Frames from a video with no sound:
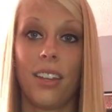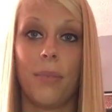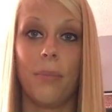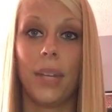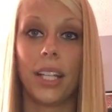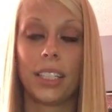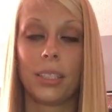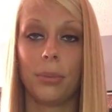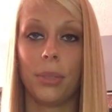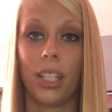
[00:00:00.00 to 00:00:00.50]
it
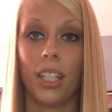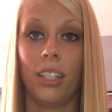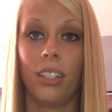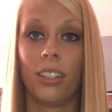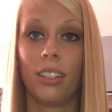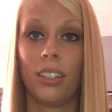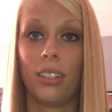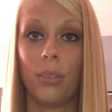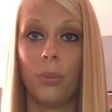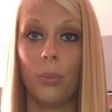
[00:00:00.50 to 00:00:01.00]
makes me
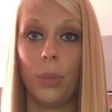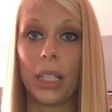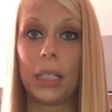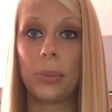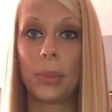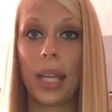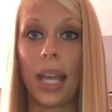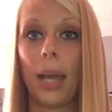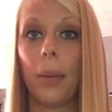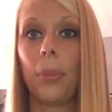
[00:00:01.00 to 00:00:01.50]

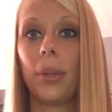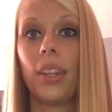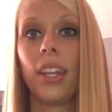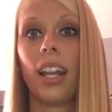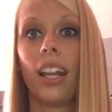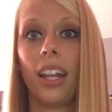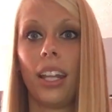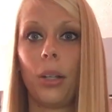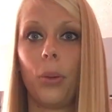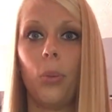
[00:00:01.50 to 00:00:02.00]
makes me happy
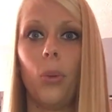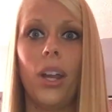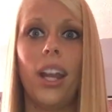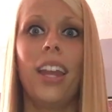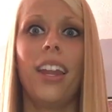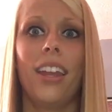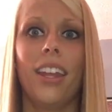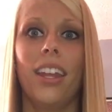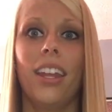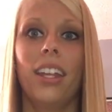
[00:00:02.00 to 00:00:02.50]
that I like
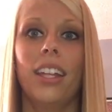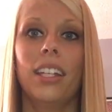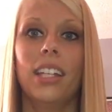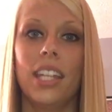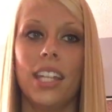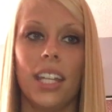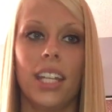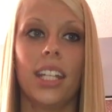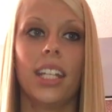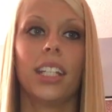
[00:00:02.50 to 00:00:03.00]
went in and
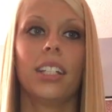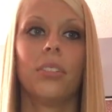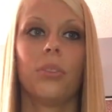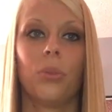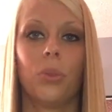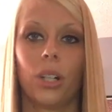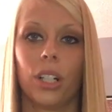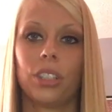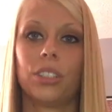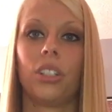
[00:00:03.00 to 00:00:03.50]
did it
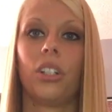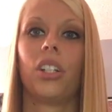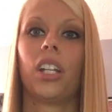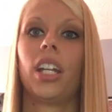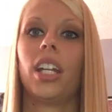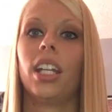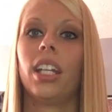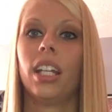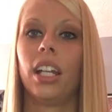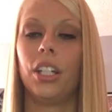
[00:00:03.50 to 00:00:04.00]
and worked on
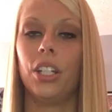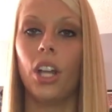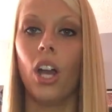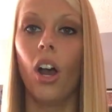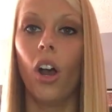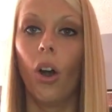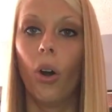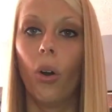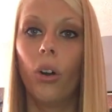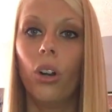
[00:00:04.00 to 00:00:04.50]
it, and I
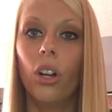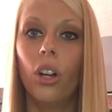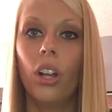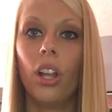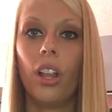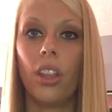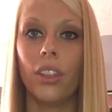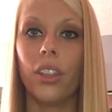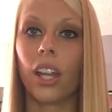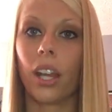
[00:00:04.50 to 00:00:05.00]
know
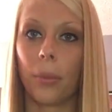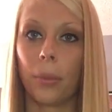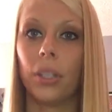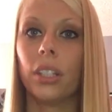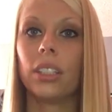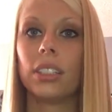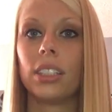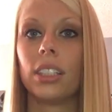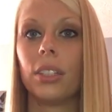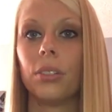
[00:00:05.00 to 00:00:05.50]
that I'm
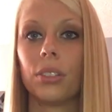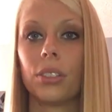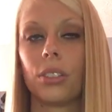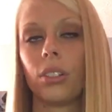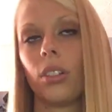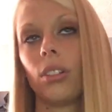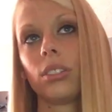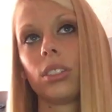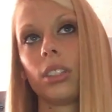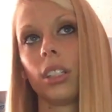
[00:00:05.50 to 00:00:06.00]
going to see
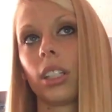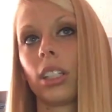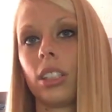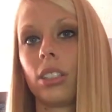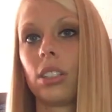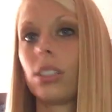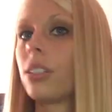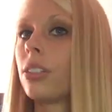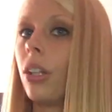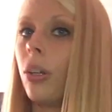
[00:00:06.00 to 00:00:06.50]
results. Like,
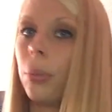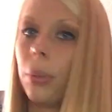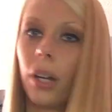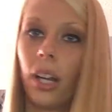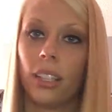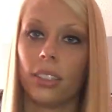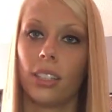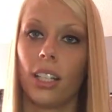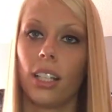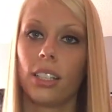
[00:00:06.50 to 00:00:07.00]
it's a slow
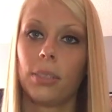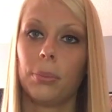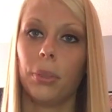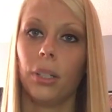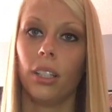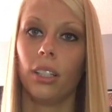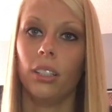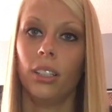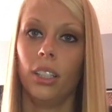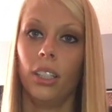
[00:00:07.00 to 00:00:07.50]
process,
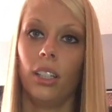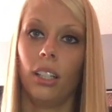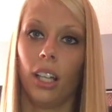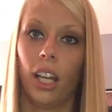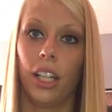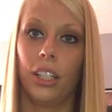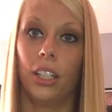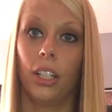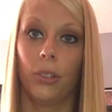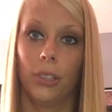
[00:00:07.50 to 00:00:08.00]
but
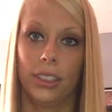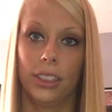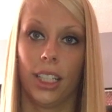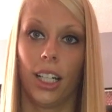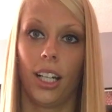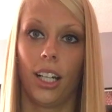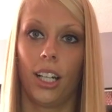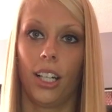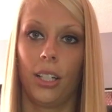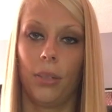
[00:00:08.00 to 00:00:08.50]
I know in
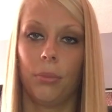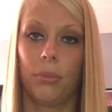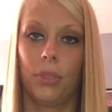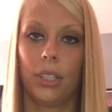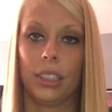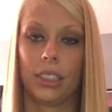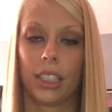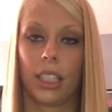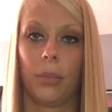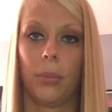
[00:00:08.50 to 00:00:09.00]
time
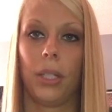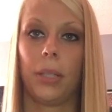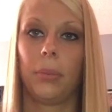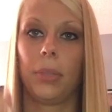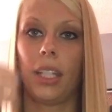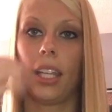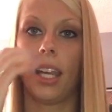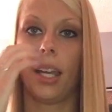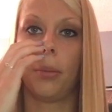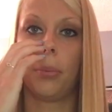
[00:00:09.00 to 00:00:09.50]
it's going to make
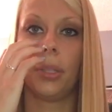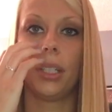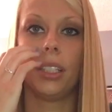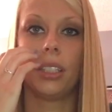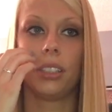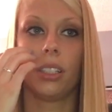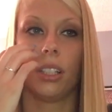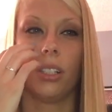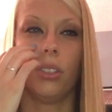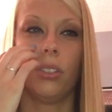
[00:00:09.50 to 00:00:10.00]
me happy.
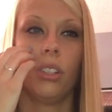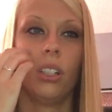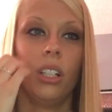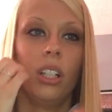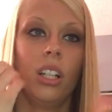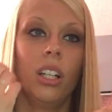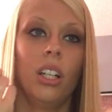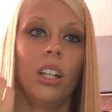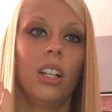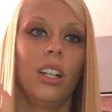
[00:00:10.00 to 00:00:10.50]
So
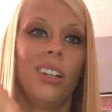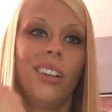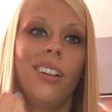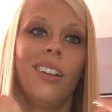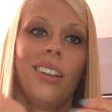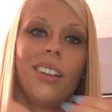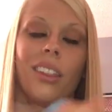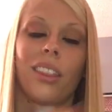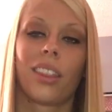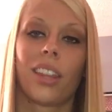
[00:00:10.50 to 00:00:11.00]

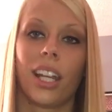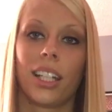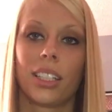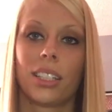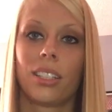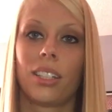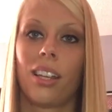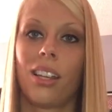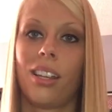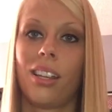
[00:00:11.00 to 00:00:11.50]

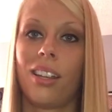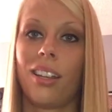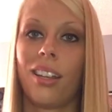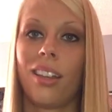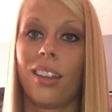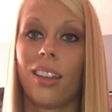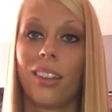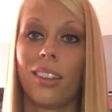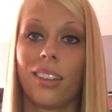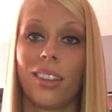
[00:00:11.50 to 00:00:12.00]
that's
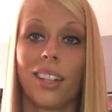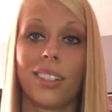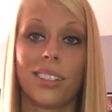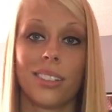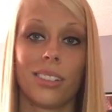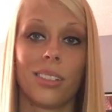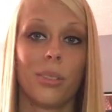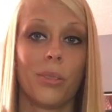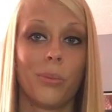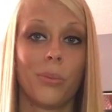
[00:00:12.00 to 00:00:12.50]

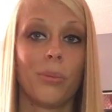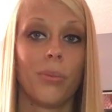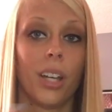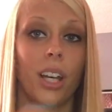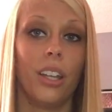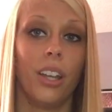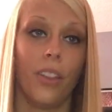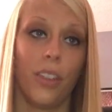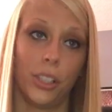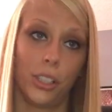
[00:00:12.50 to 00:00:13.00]
that's
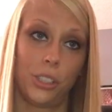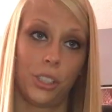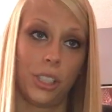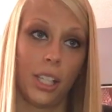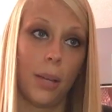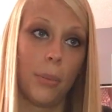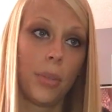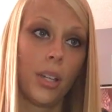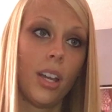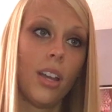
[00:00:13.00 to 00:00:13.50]
another
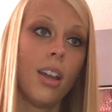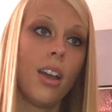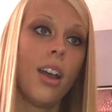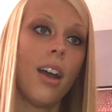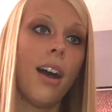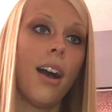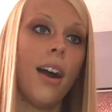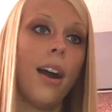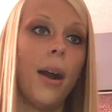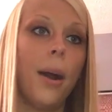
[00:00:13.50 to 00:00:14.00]
step.
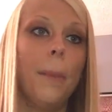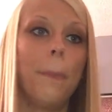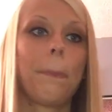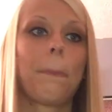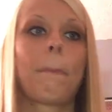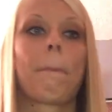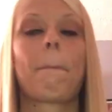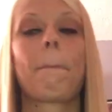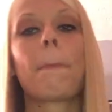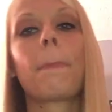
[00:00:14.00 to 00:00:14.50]
Um,